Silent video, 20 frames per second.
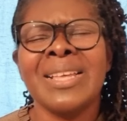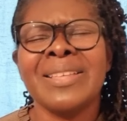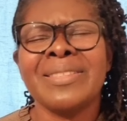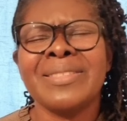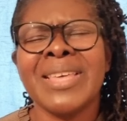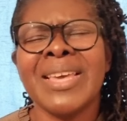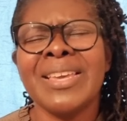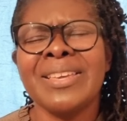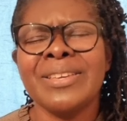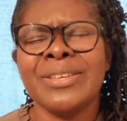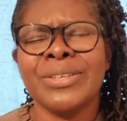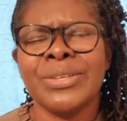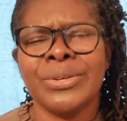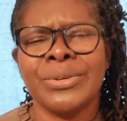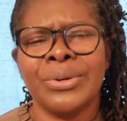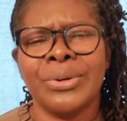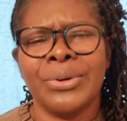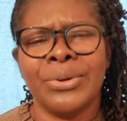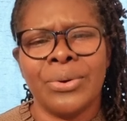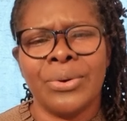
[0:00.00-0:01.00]
Thank you,
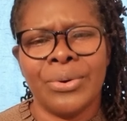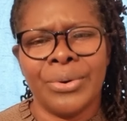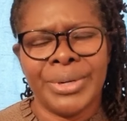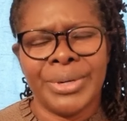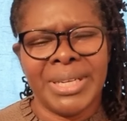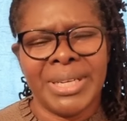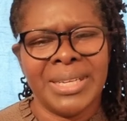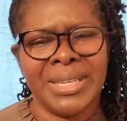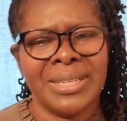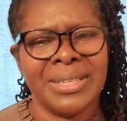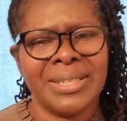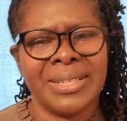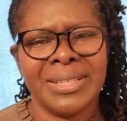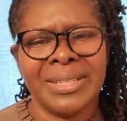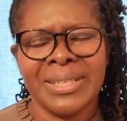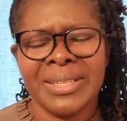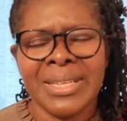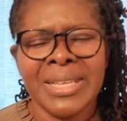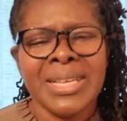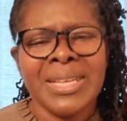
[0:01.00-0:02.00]
Lord.
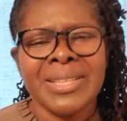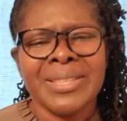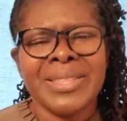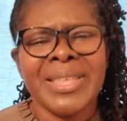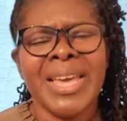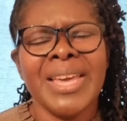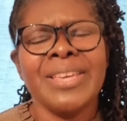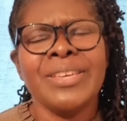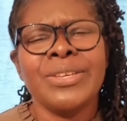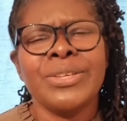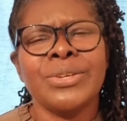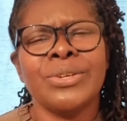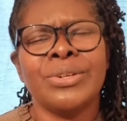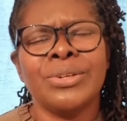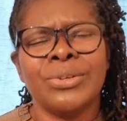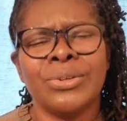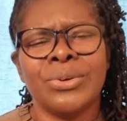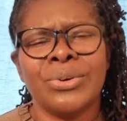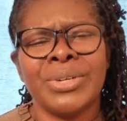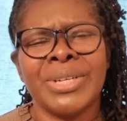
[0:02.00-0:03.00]
Thank you,
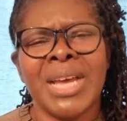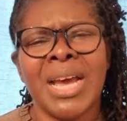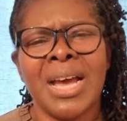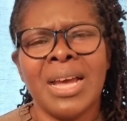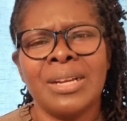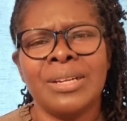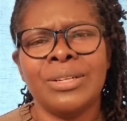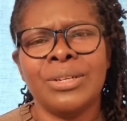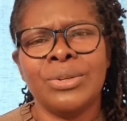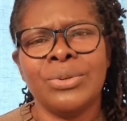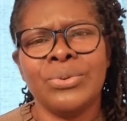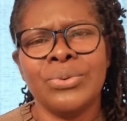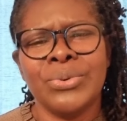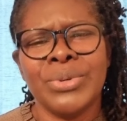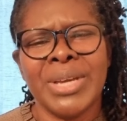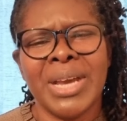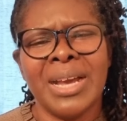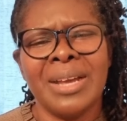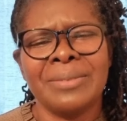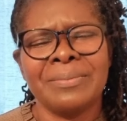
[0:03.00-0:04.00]
Lord.
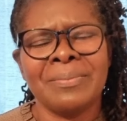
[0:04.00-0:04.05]
Hallelujah.